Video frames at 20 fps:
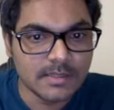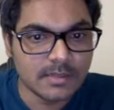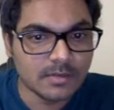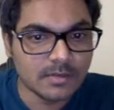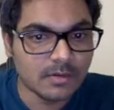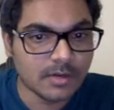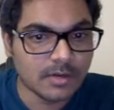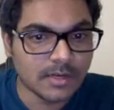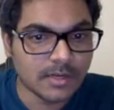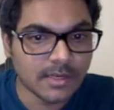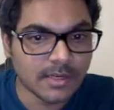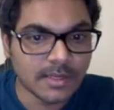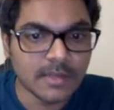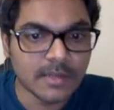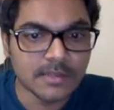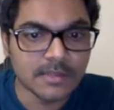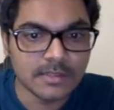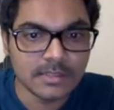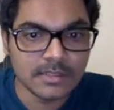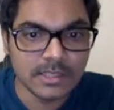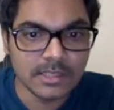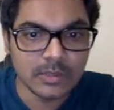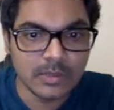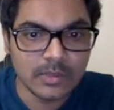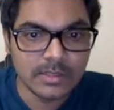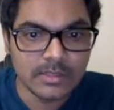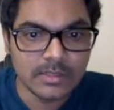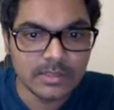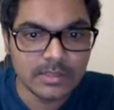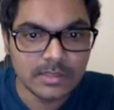not an increasing
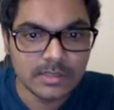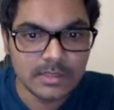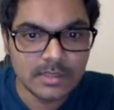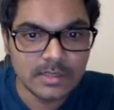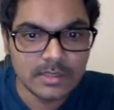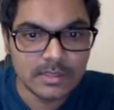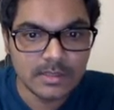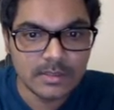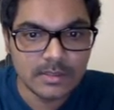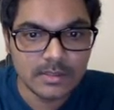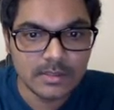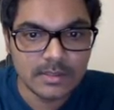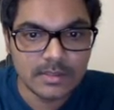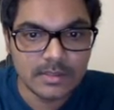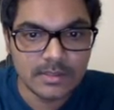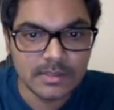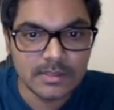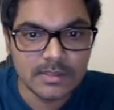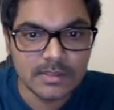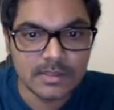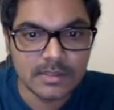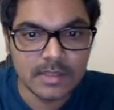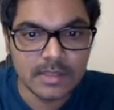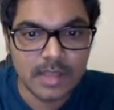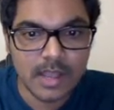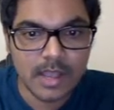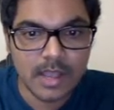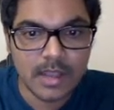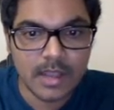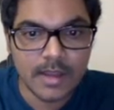sequence, this
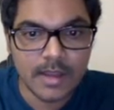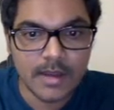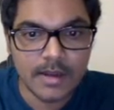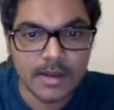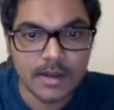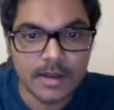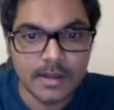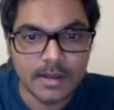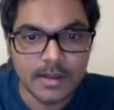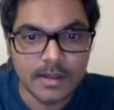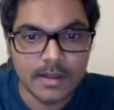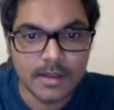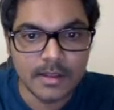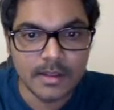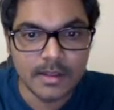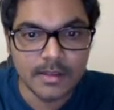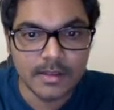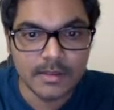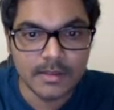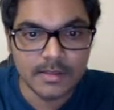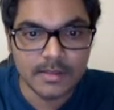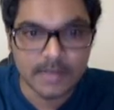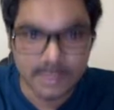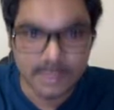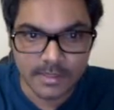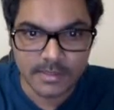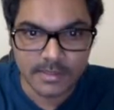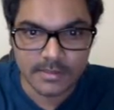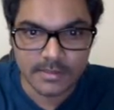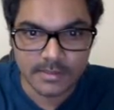side is an
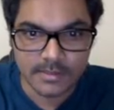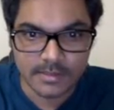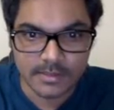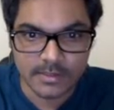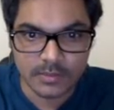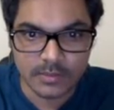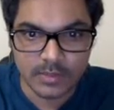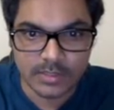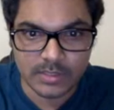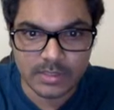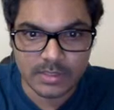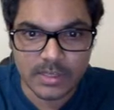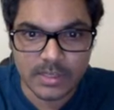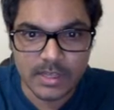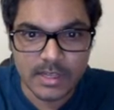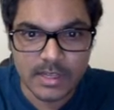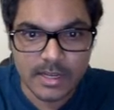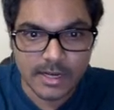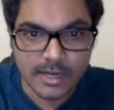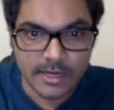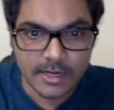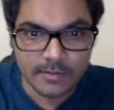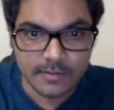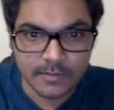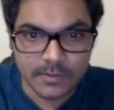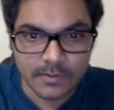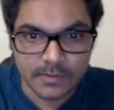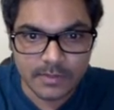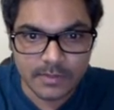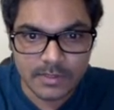increasing sequence. And if
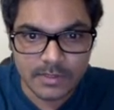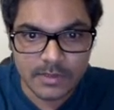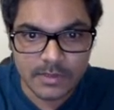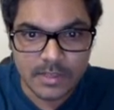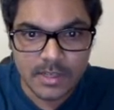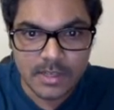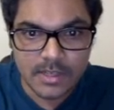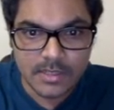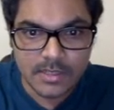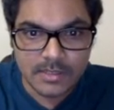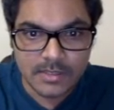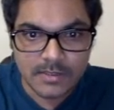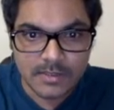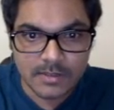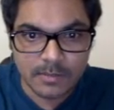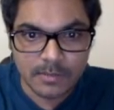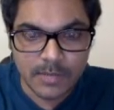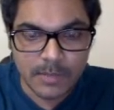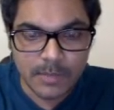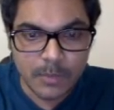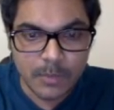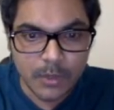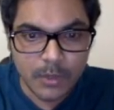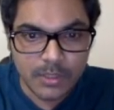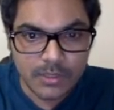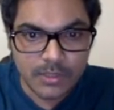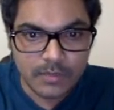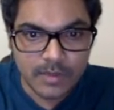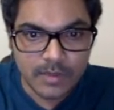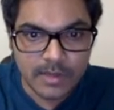you see, so the mid
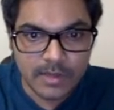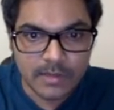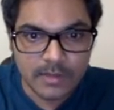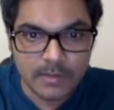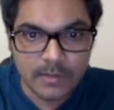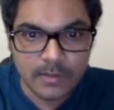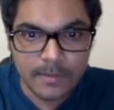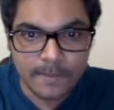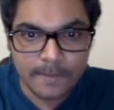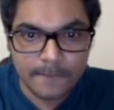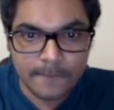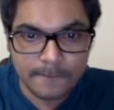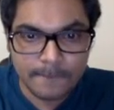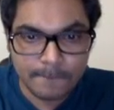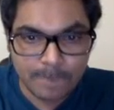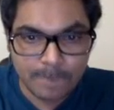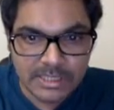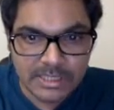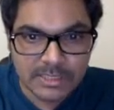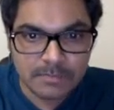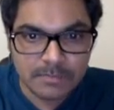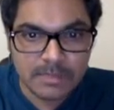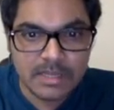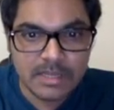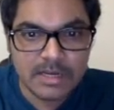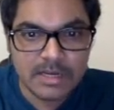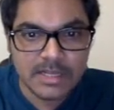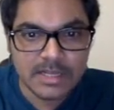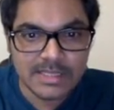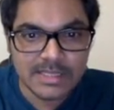pointer value must be
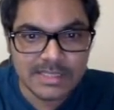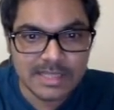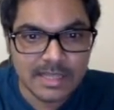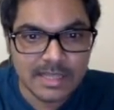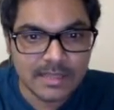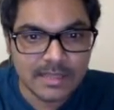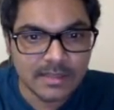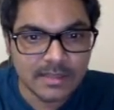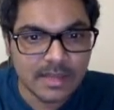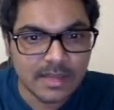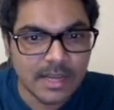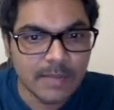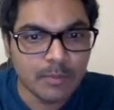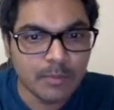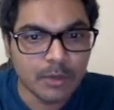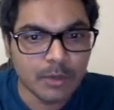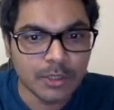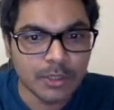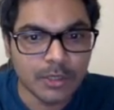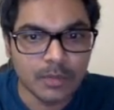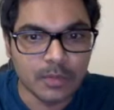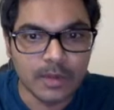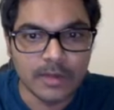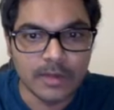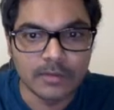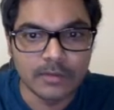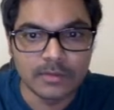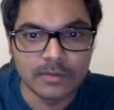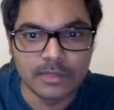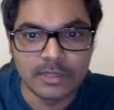less than the high pointer value.
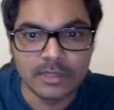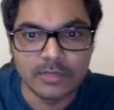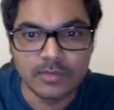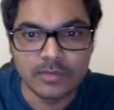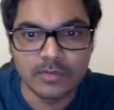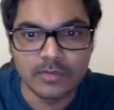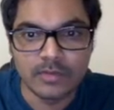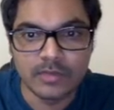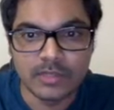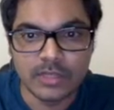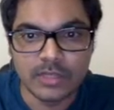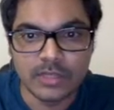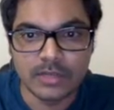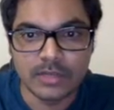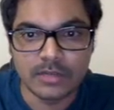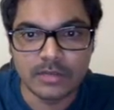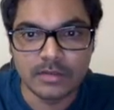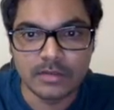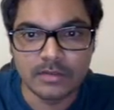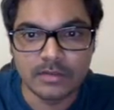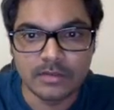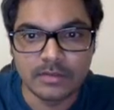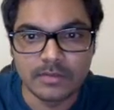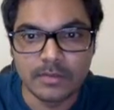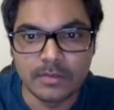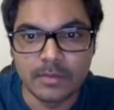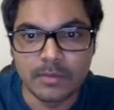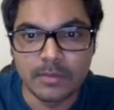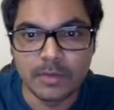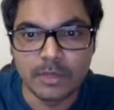That is what we're checking. If the
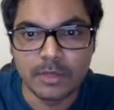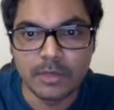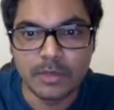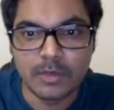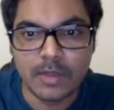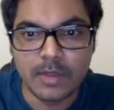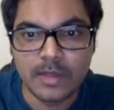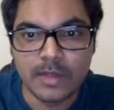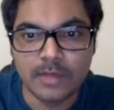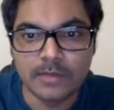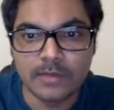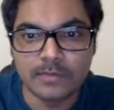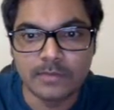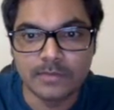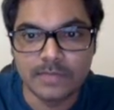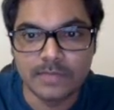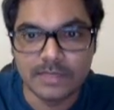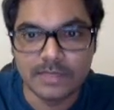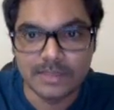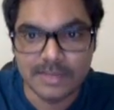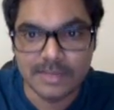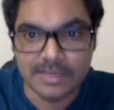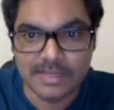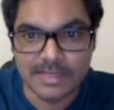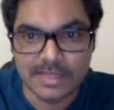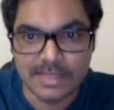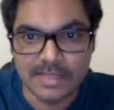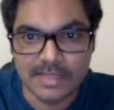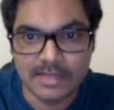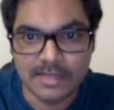mid pointer value is less
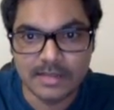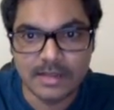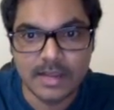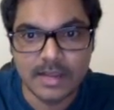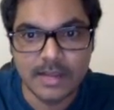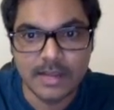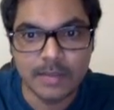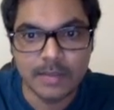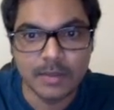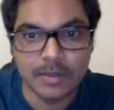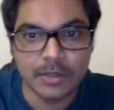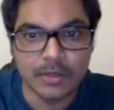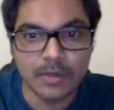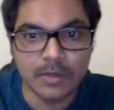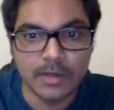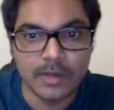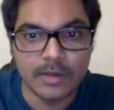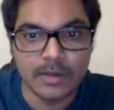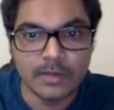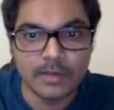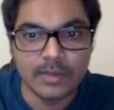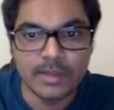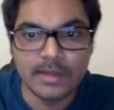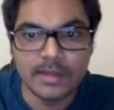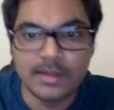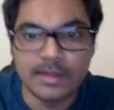than the high pointer value, then